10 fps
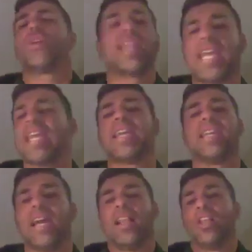
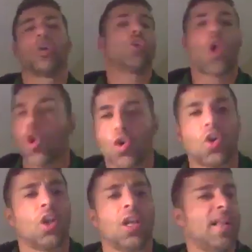need the
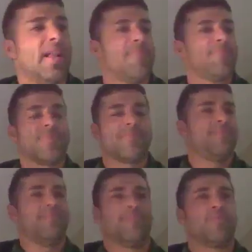local
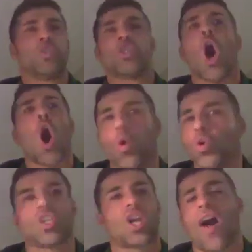
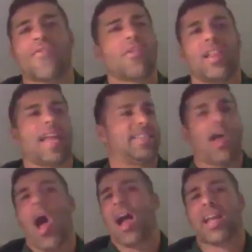Joe cover like
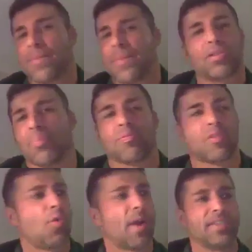talking about the
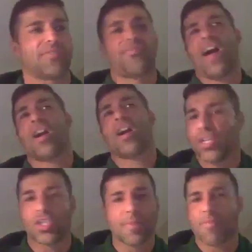Bruins
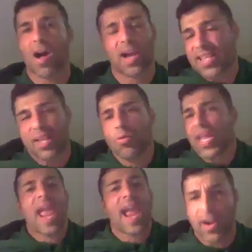firing Jim Montgomery. Who
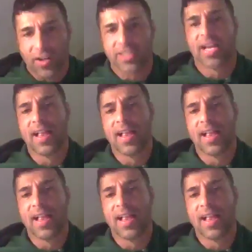cares?